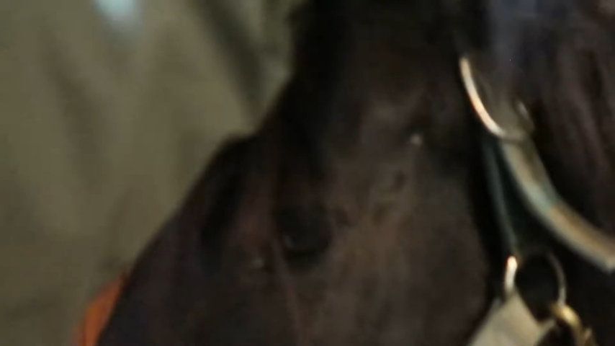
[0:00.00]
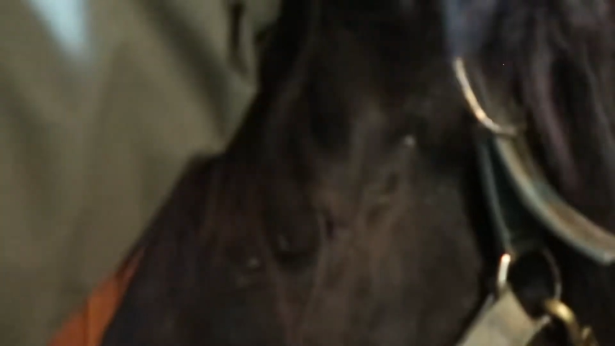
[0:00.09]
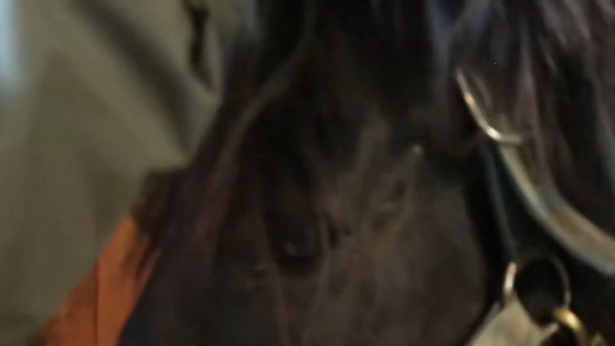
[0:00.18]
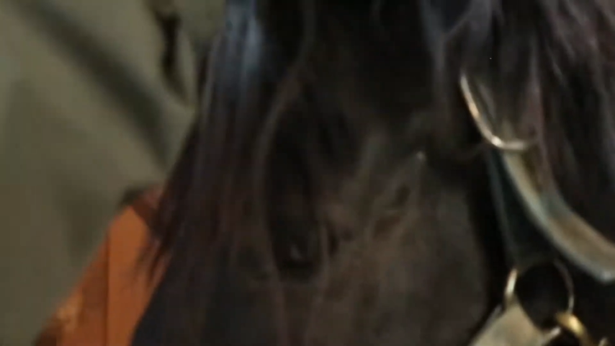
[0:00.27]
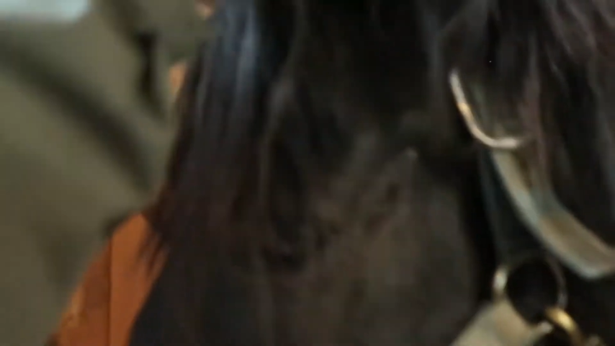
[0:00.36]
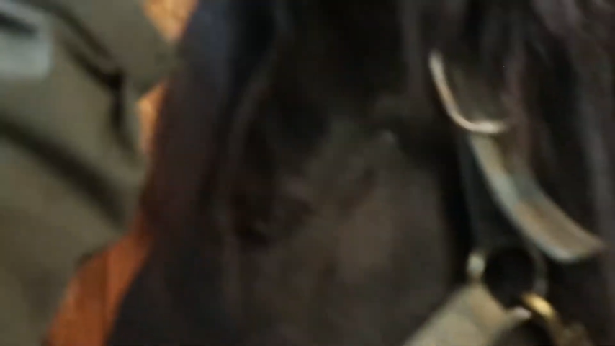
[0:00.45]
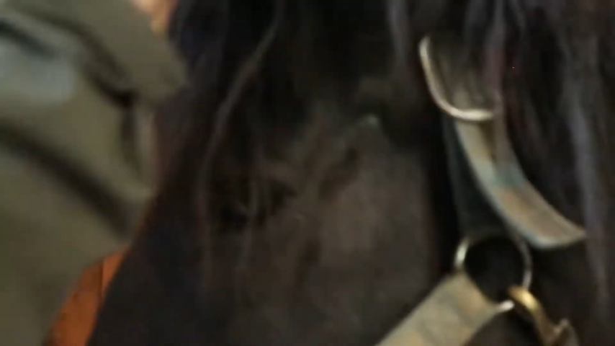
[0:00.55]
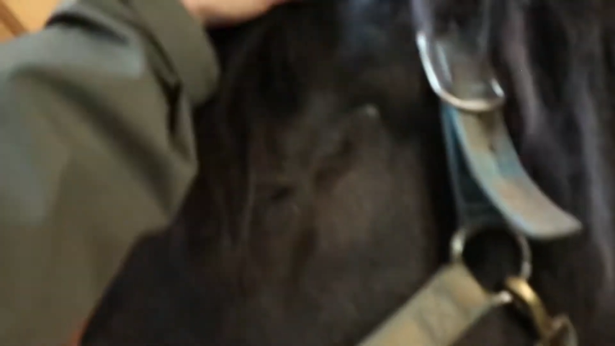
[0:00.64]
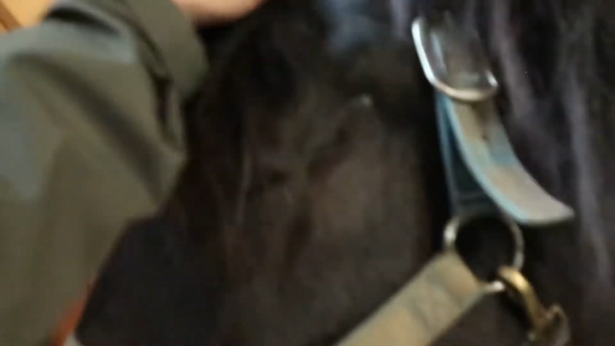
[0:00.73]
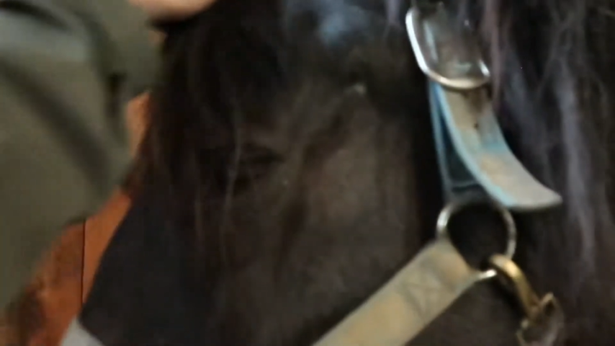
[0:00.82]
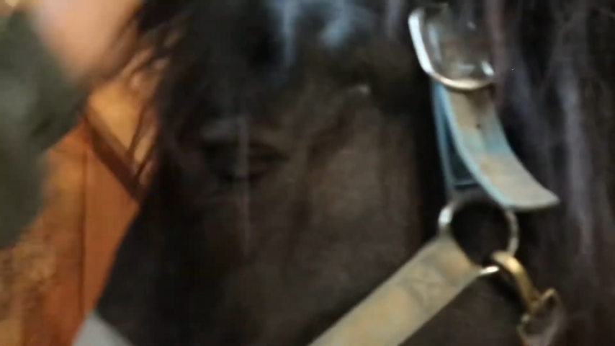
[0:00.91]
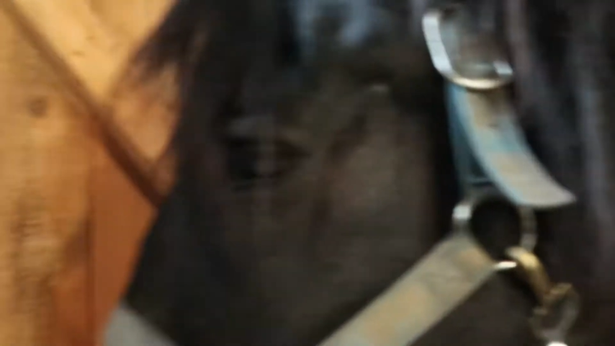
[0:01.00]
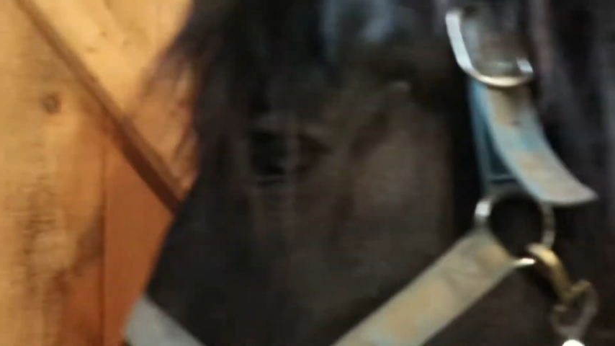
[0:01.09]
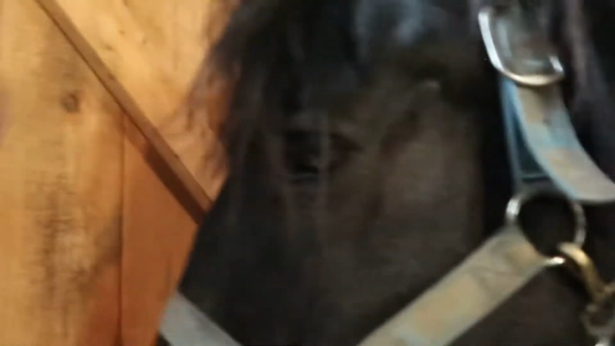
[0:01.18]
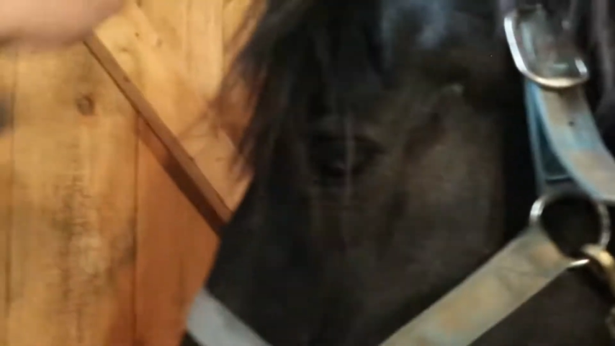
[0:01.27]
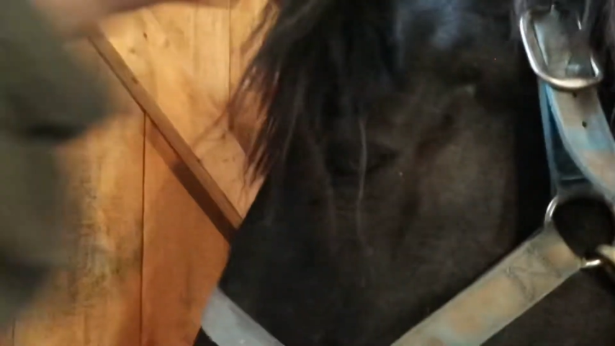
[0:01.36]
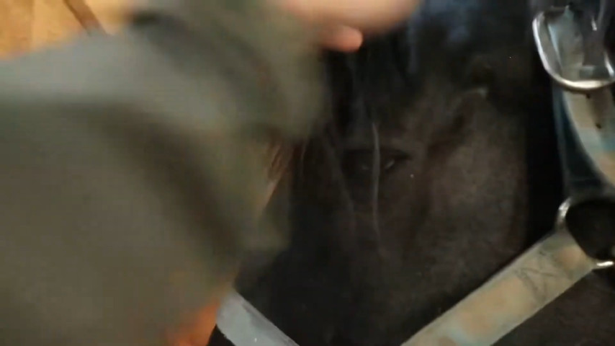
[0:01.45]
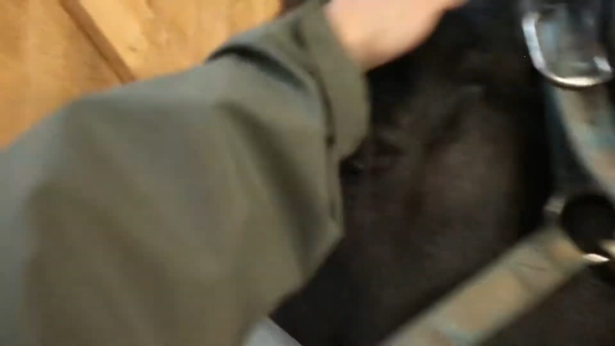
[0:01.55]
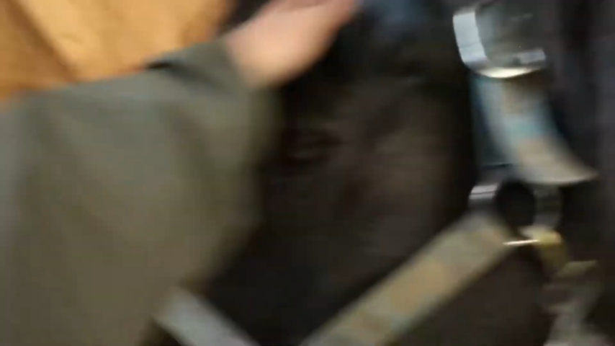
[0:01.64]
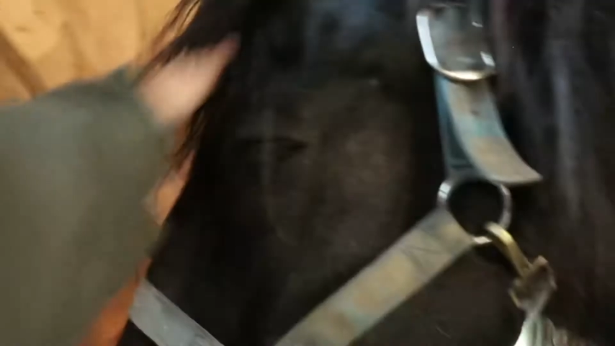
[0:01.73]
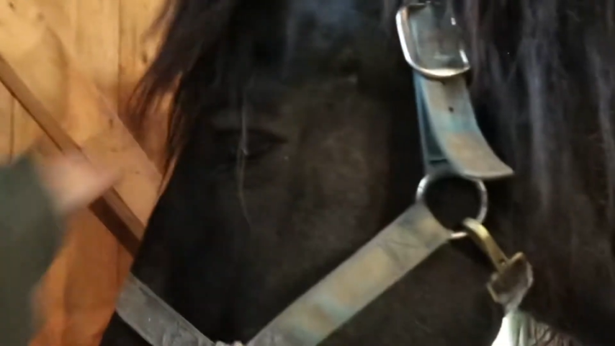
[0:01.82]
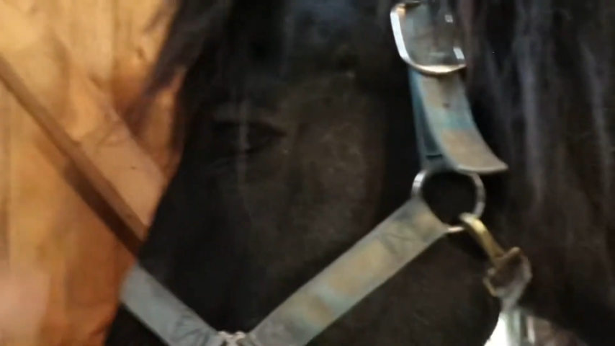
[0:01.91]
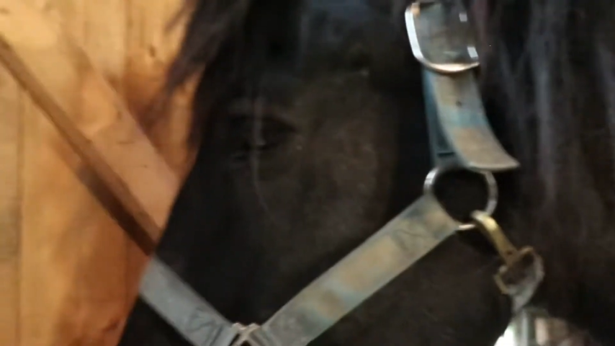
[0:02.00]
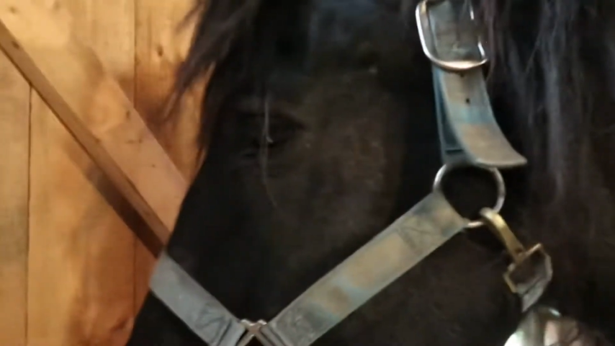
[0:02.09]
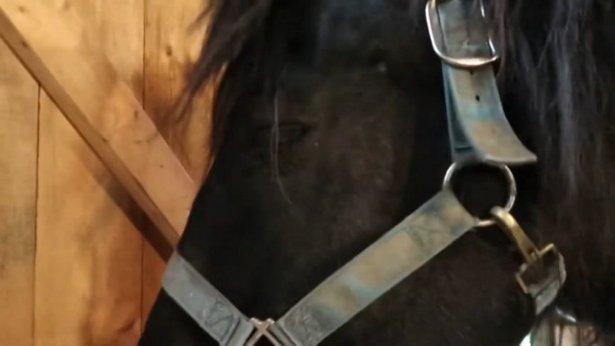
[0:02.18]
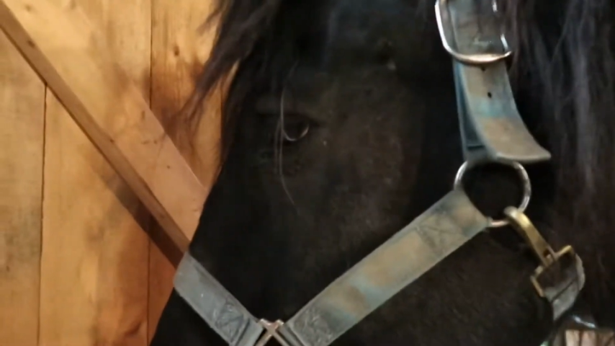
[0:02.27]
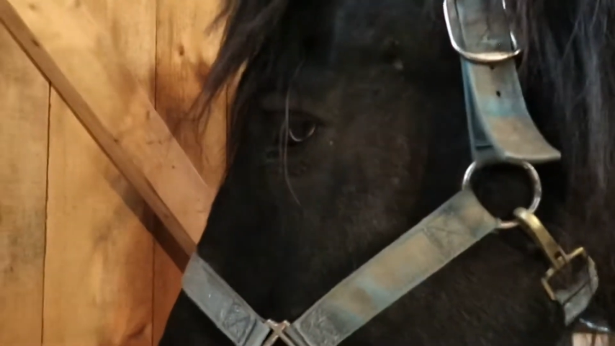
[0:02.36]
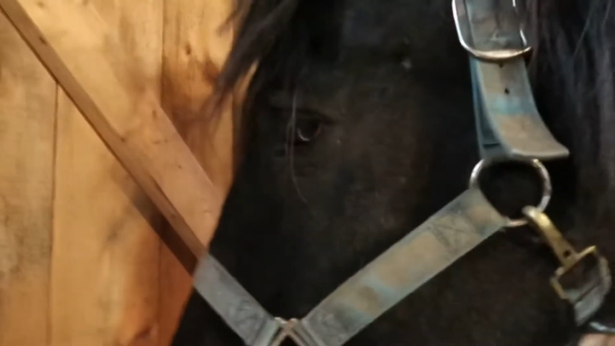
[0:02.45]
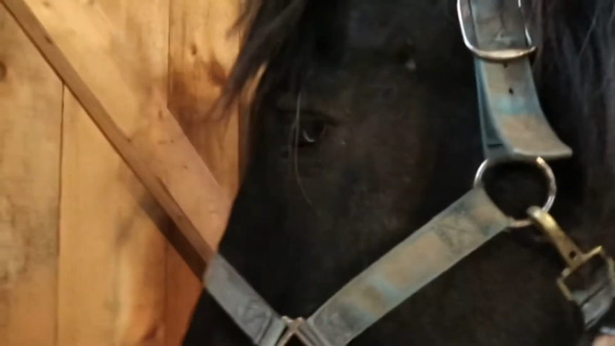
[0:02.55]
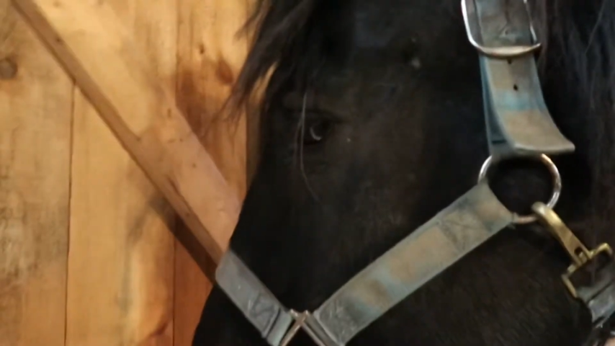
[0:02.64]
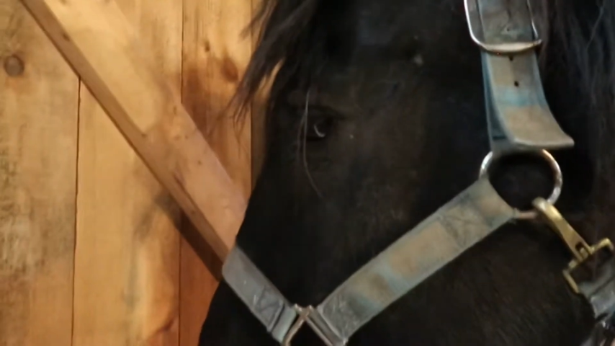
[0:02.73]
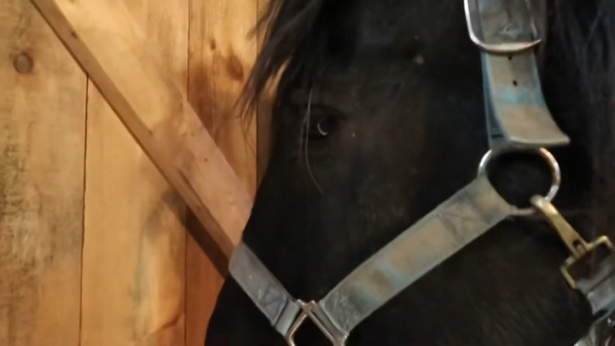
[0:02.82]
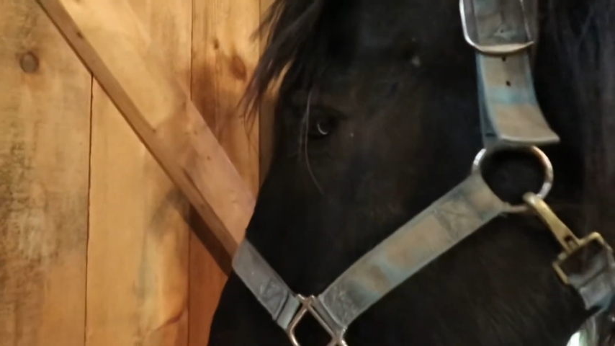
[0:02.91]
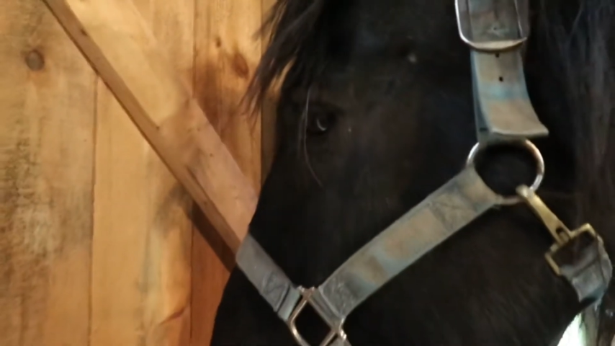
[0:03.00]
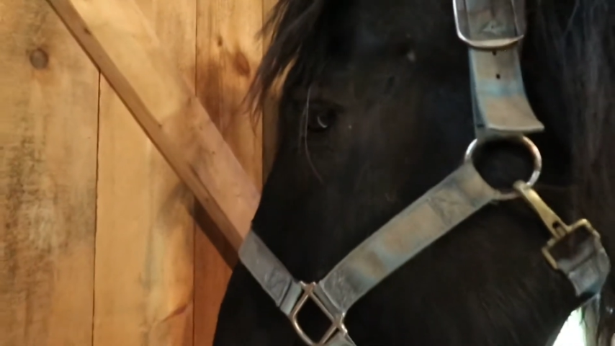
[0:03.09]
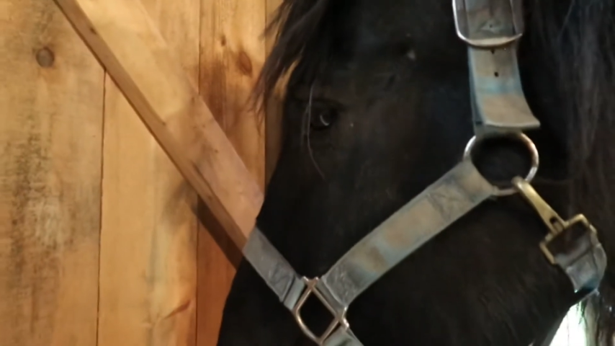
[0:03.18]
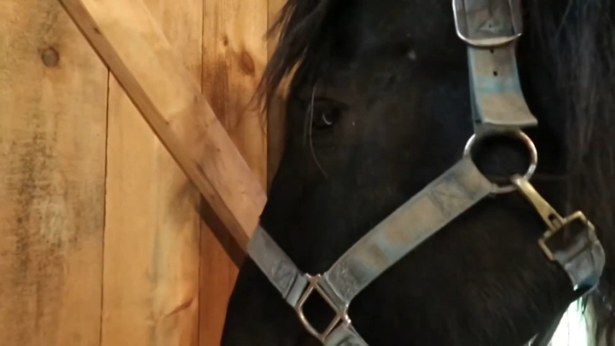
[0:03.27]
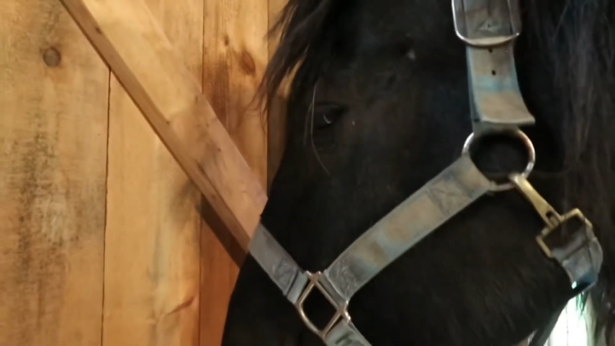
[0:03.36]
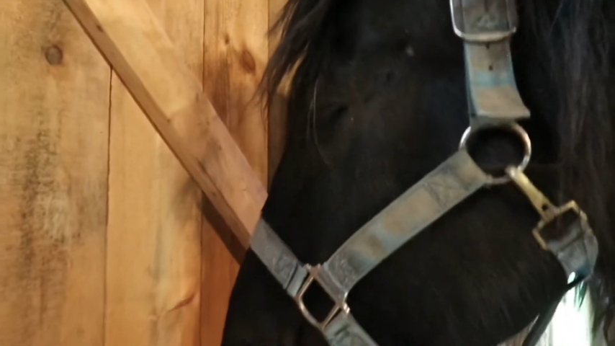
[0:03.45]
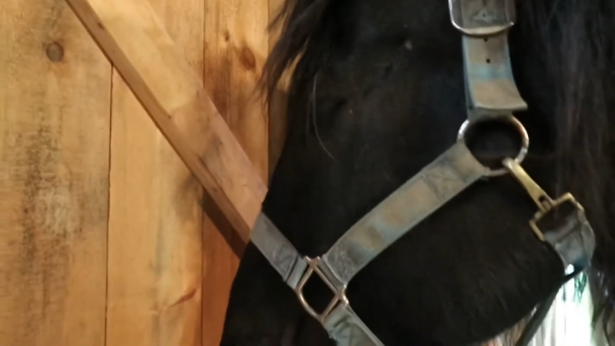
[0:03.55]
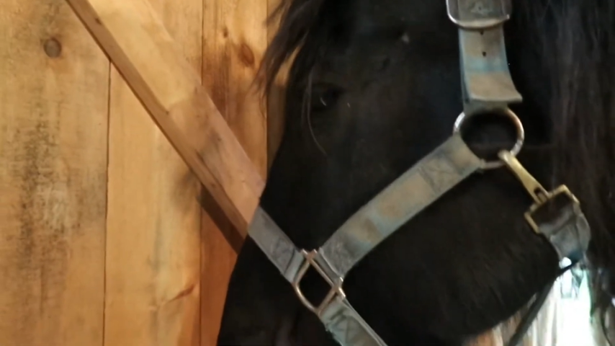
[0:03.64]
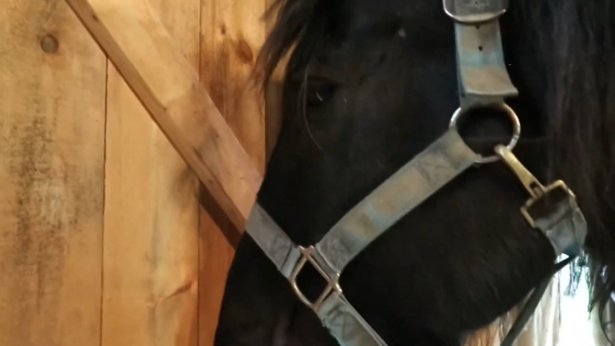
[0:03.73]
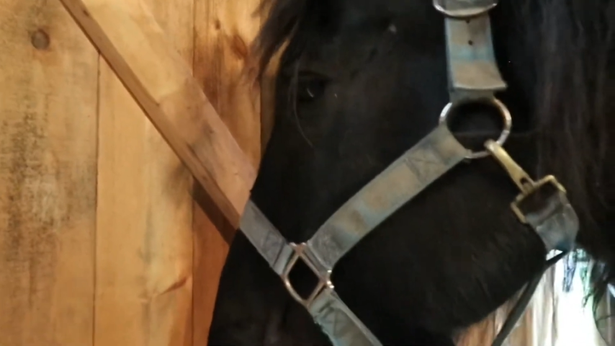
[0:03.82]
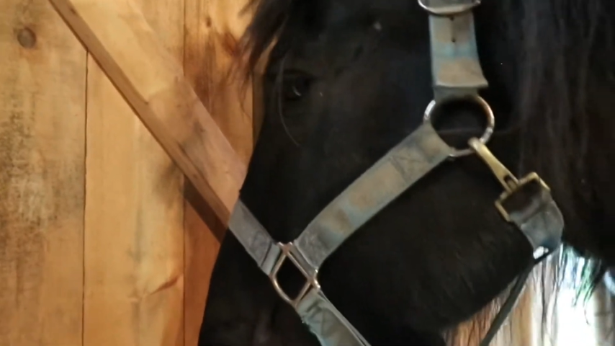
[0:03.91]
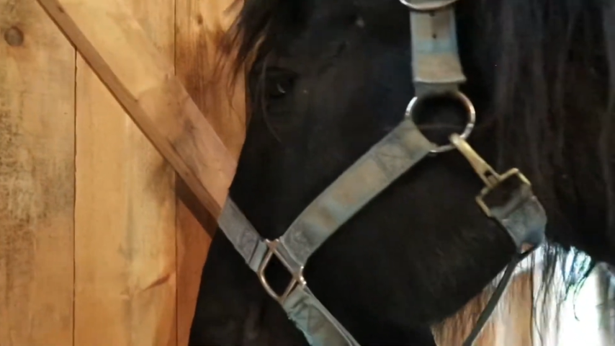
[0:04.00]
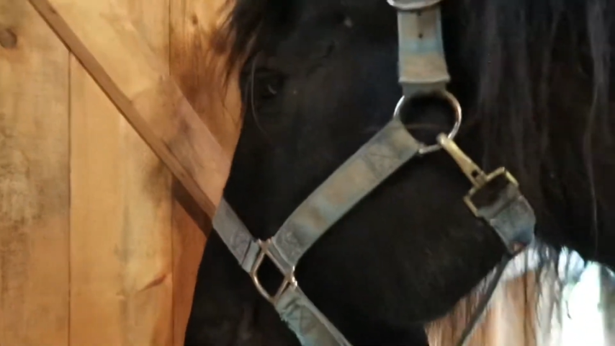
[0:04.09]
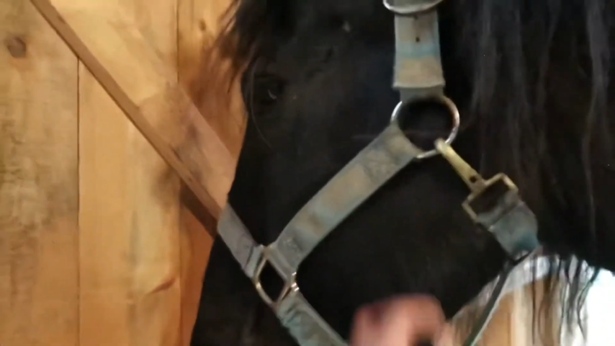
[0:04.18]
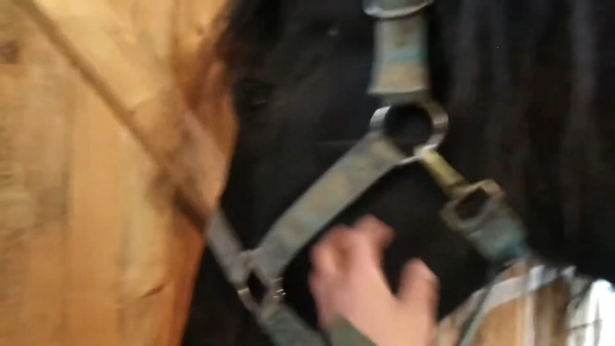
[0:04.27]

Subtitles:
(no speaker visible)